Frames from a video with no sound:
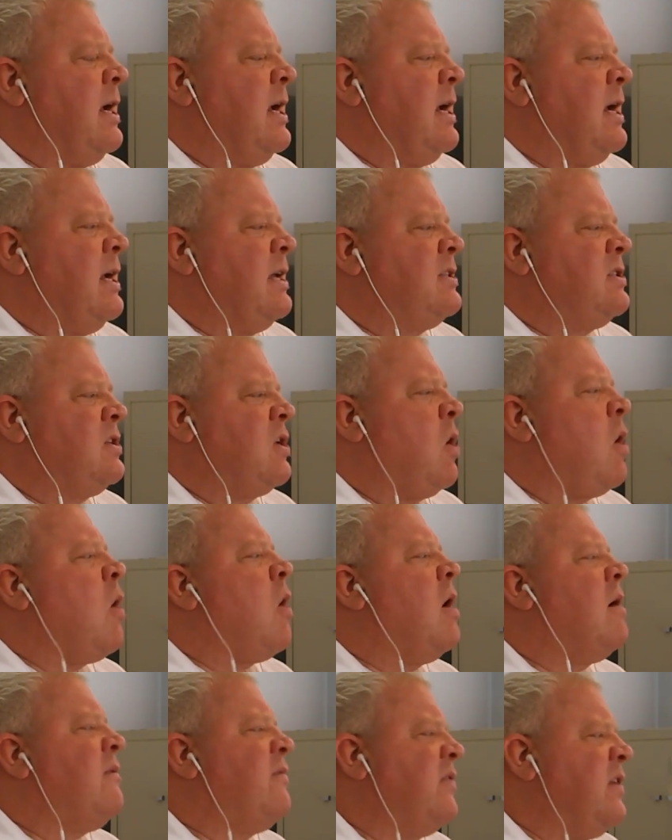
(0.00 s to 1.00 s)
it's
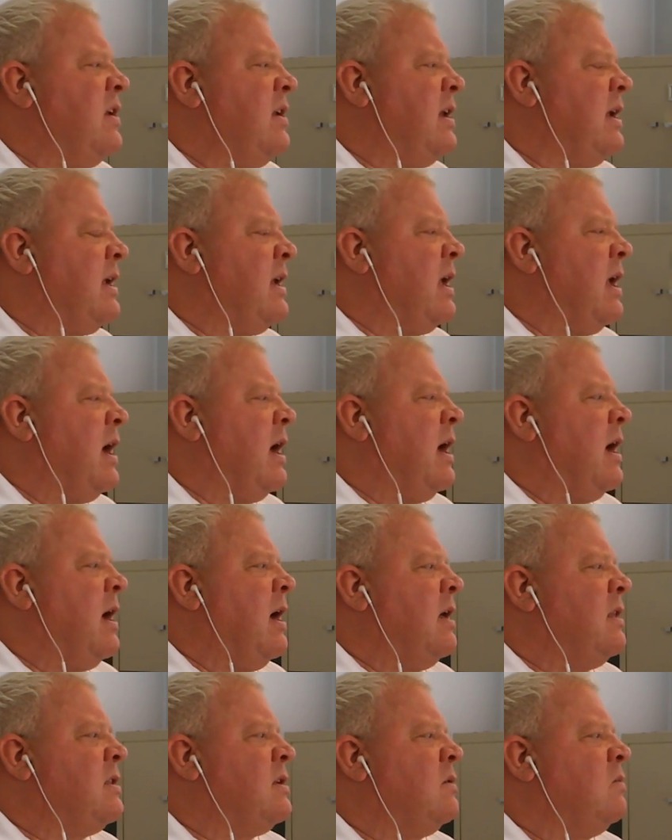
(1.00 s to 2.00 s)
hard for you
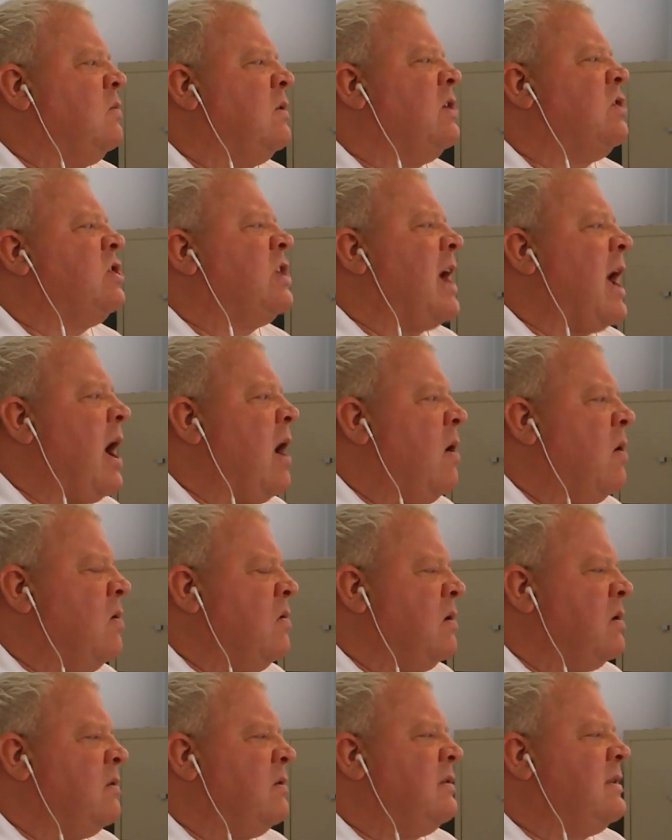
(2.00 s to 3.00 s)
to reach out
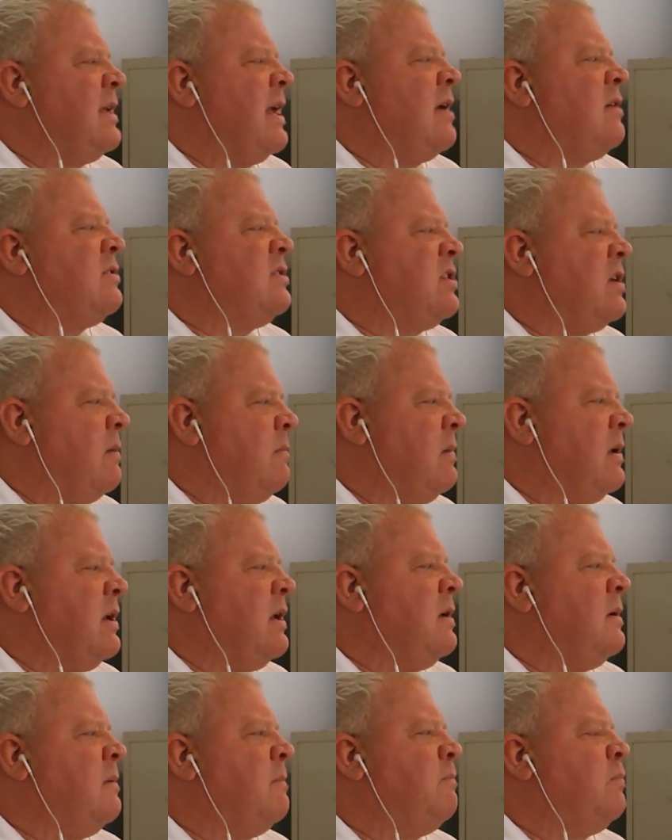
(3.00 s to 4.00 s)
and tell somebody
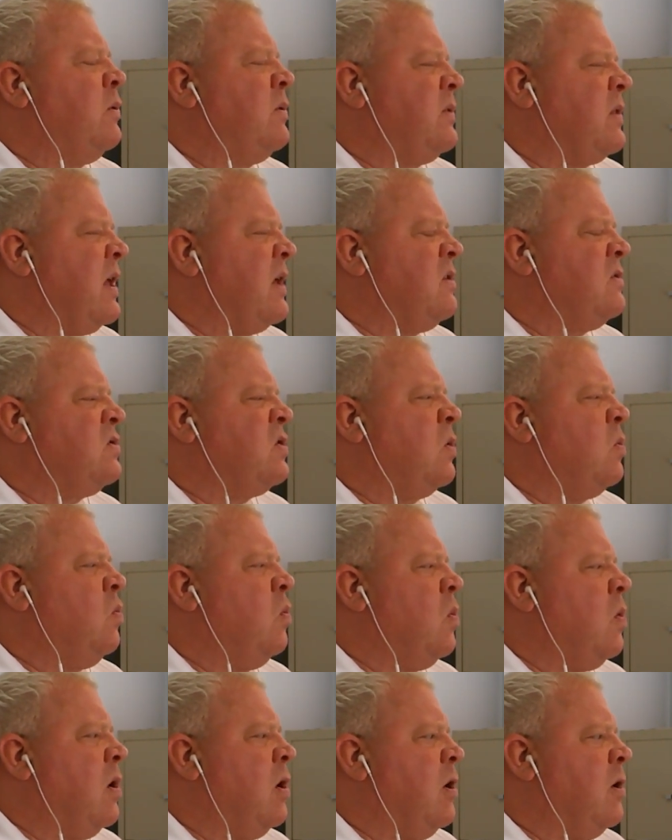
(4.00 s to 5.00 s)
and put those in
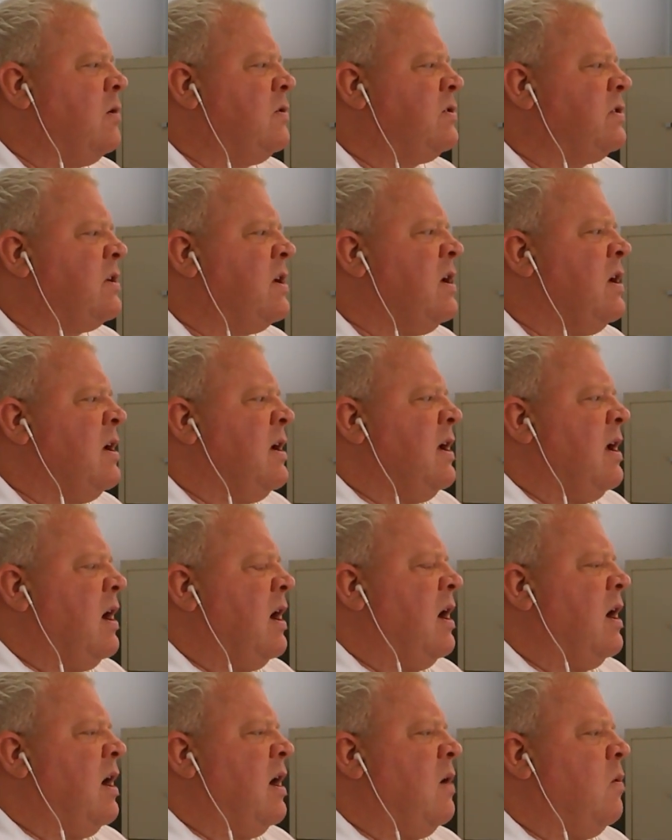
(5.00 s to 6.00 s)
words,
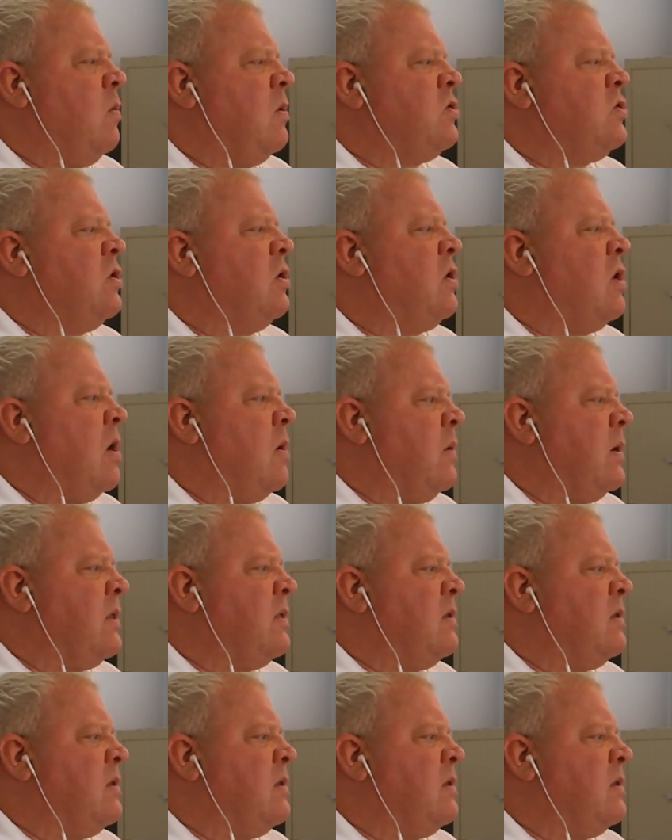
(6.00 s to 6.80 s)
what you're going